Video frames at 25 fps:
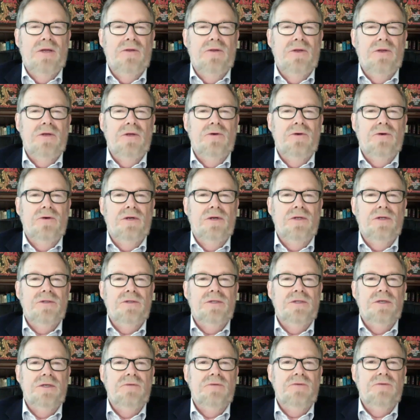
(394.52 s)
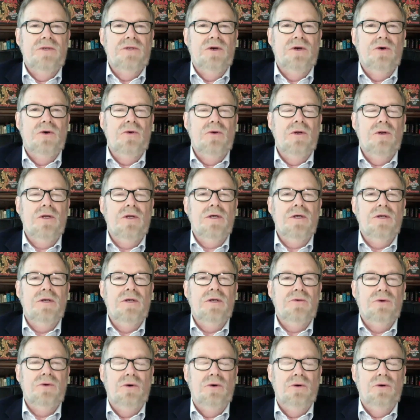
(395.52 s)
the idea that you can achieve
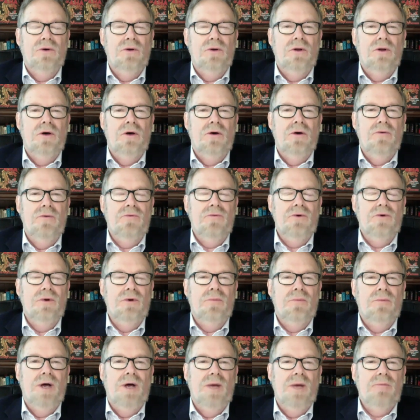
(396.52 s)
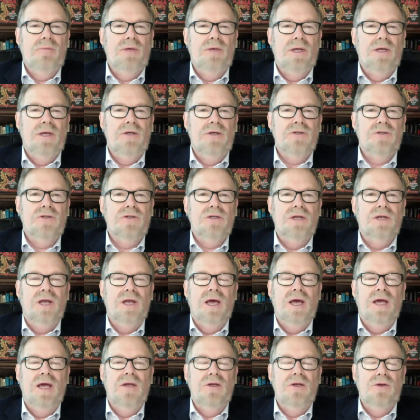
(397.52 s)
total control over a
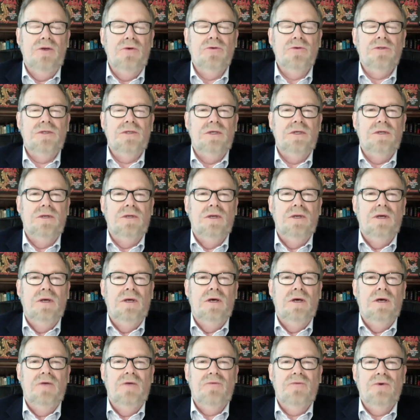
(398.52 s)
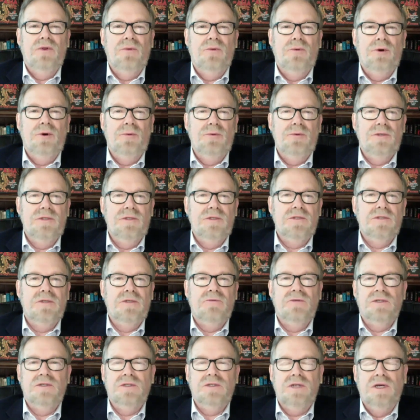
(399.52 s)
population and use it for the purposes of the
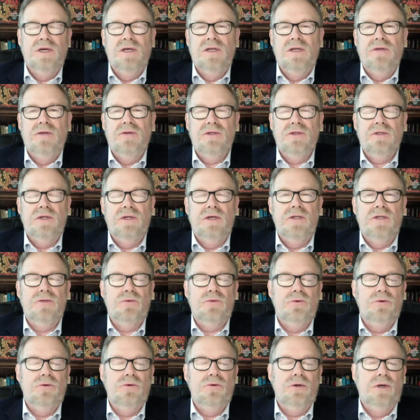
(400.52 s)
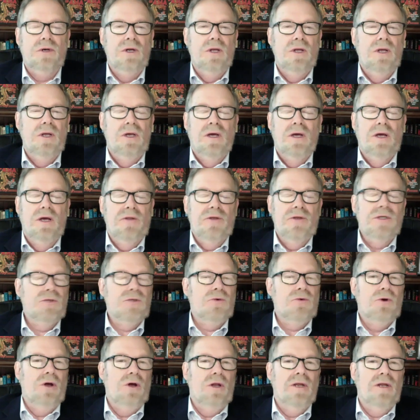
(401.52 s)
state and the state's ruler, these
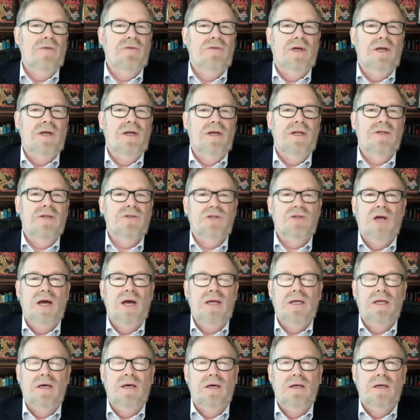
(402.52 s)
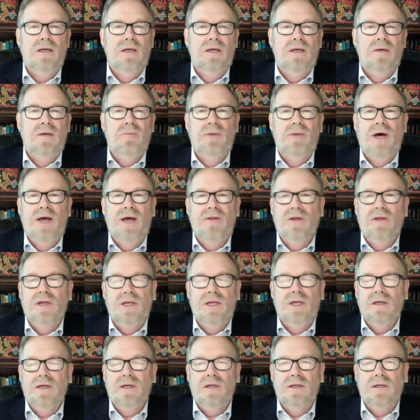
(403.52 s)
were all invented in China by the
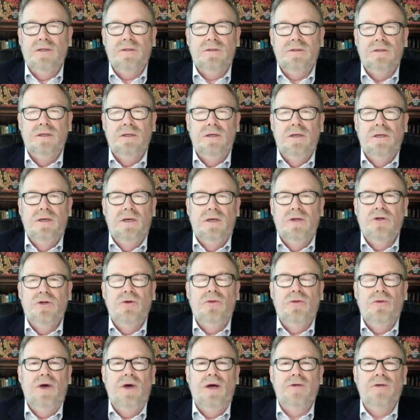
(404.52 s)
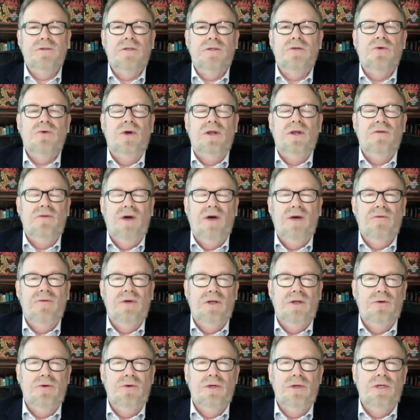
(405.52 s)
legalists
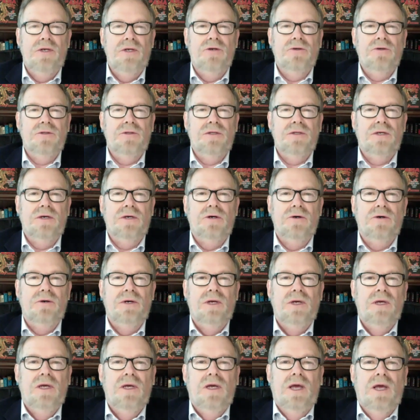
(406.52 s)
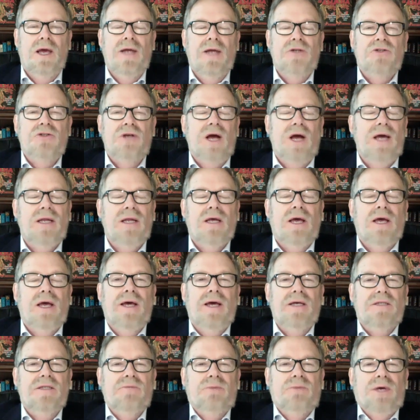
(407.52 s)
2,500 years ago. And China
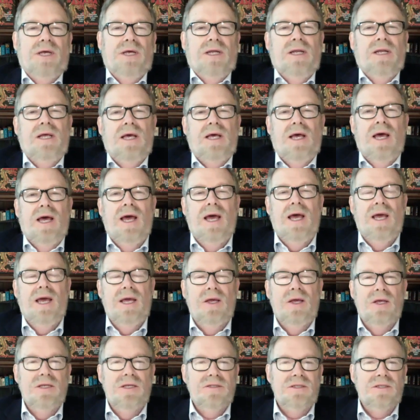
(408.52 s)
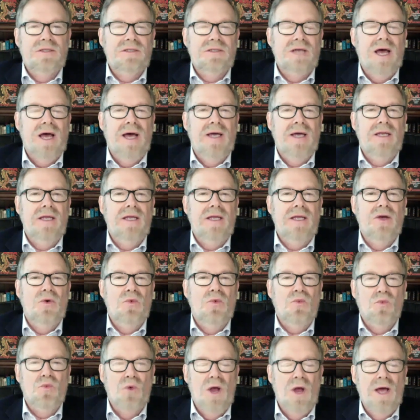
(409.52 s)
has been a society
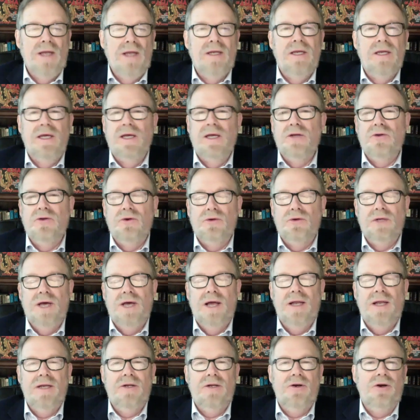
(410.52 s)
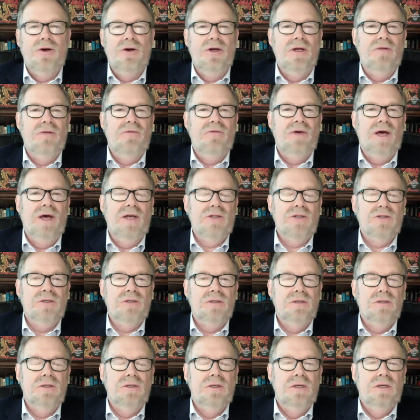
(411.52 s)
run in totalitarian fashion
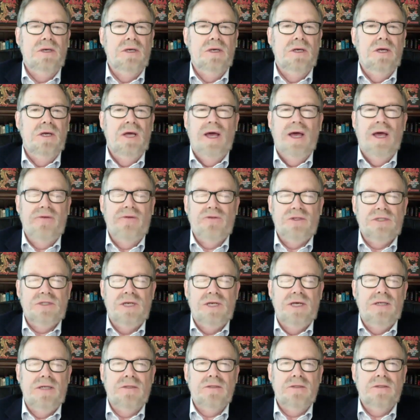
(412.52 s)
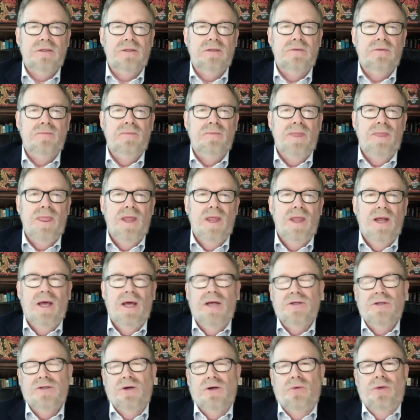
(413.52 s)
ever since. And
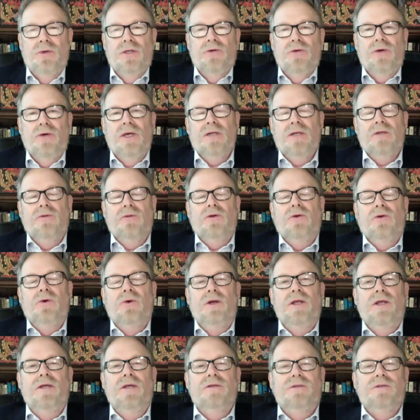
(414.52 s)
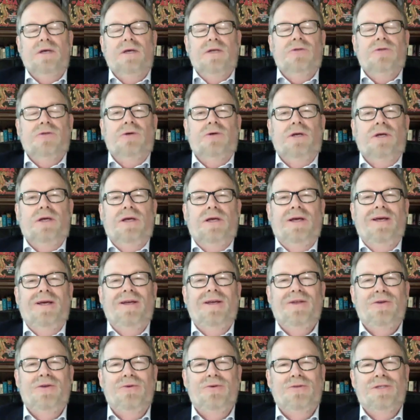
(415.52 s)
so when you get to the 20th century,
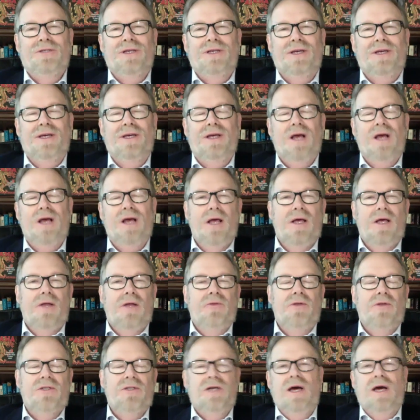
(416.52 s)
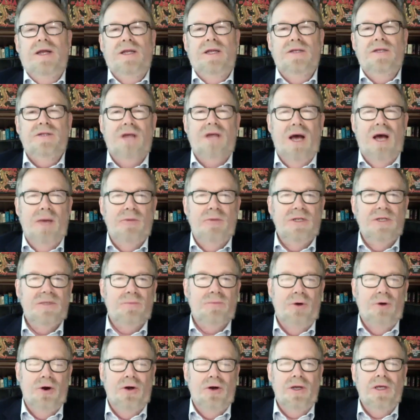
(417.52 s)
you see the Chinese
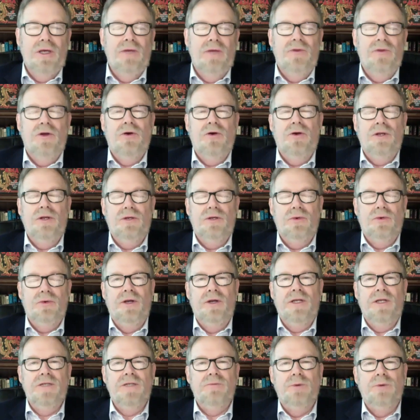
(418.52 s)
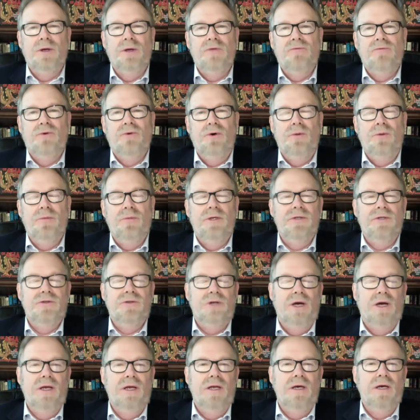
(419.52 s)
Communist Party in the early 20s being formed in
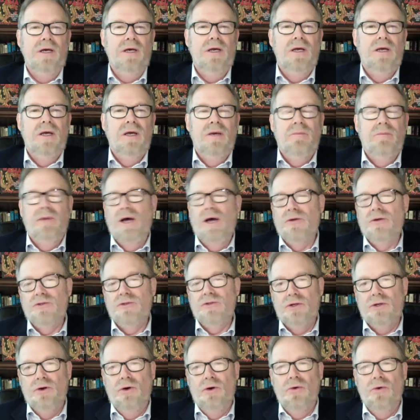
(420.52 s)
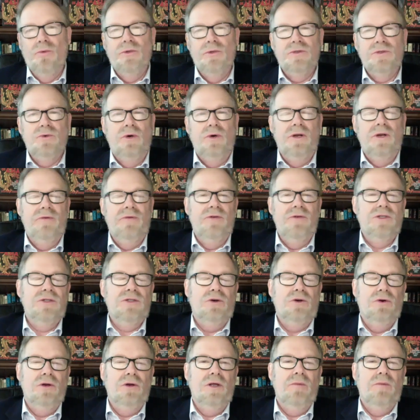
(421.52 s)
China. Mao Zedong was one of its
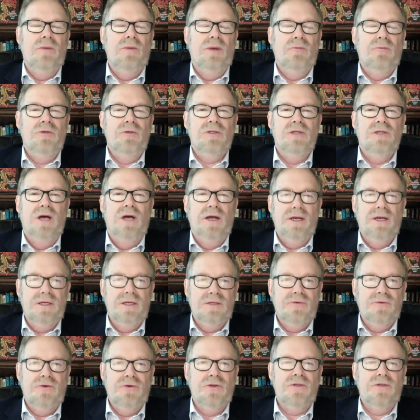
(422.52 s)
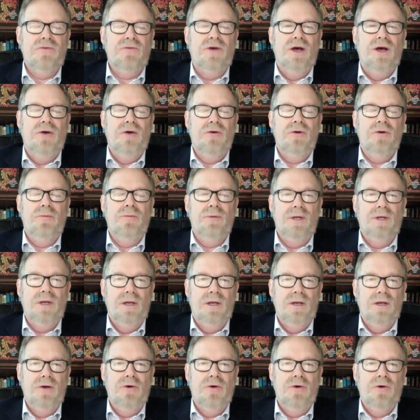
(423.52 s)
early members, not its first founder, but
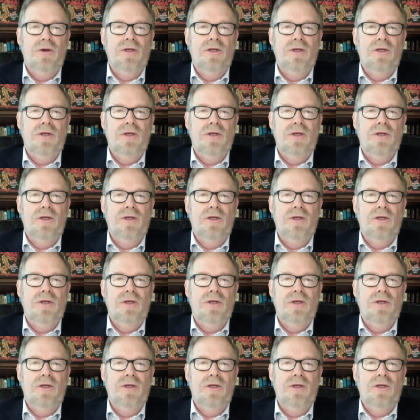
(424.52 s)
an early